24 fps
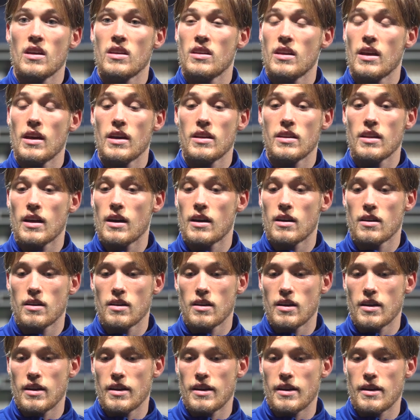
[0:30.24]
Yeah, nah,
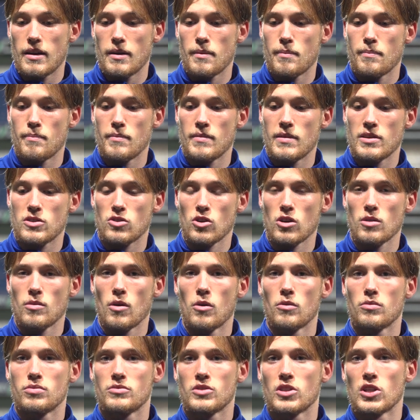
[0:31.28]
it's
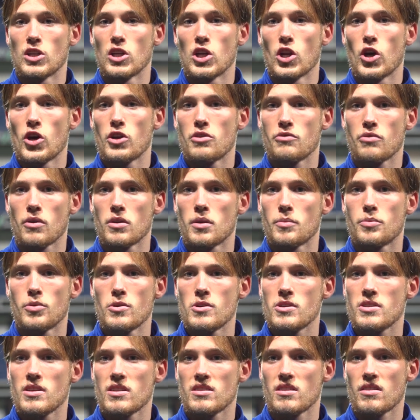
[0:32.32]
all about to learn from the
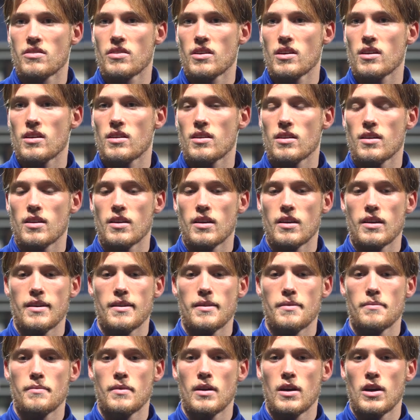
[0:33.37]
process, I think.
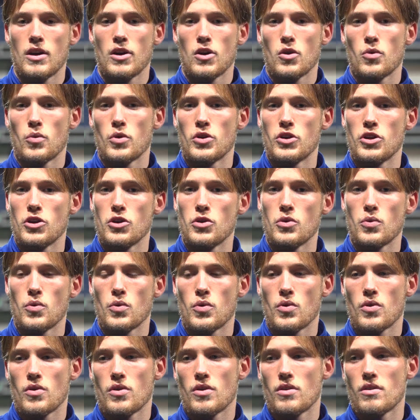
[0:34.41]
We
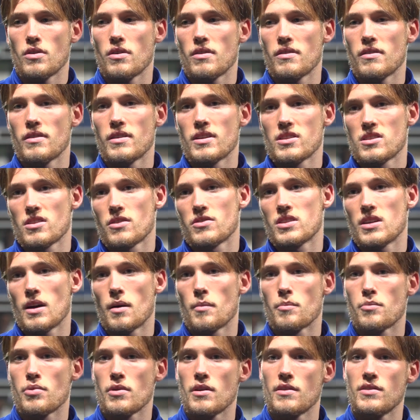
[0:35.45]
knew that's obviously
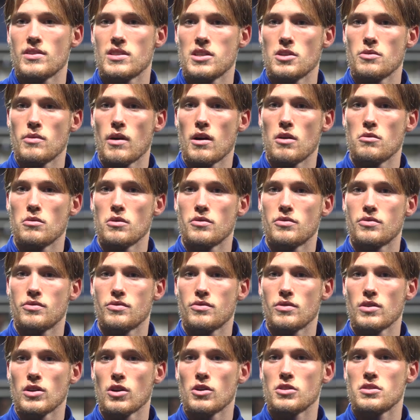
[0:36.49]
happened previously where
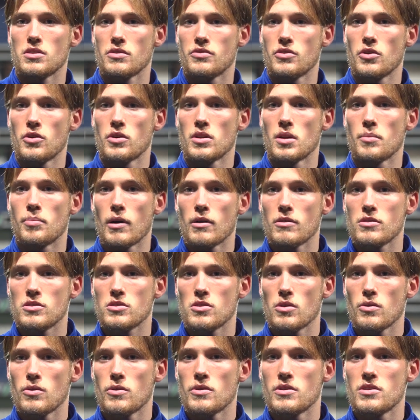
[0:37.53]
we've lost a few on the bounce,
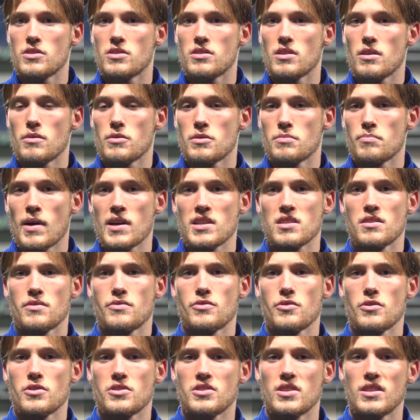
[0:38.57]
so it was massive
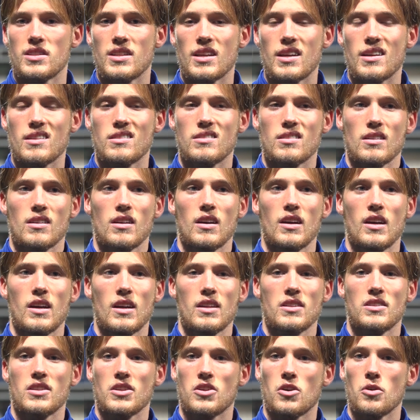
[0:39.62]
for us today to
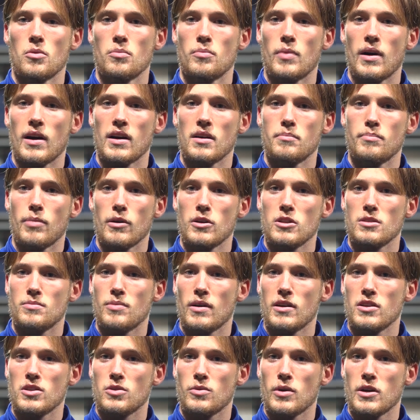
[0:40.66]
come back and bounce
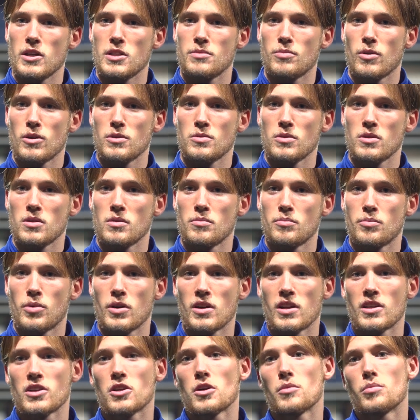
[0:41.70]
back as quick as possible and
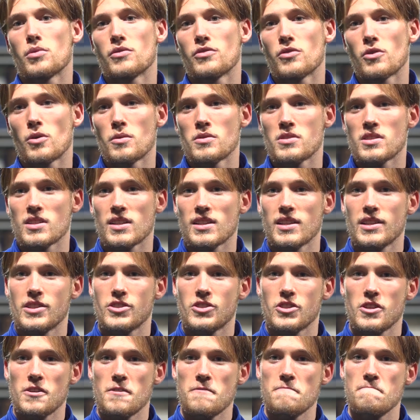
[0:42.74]
put in a good performance and clean
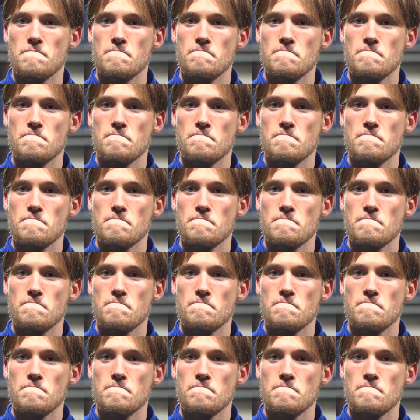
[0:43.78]
sheet.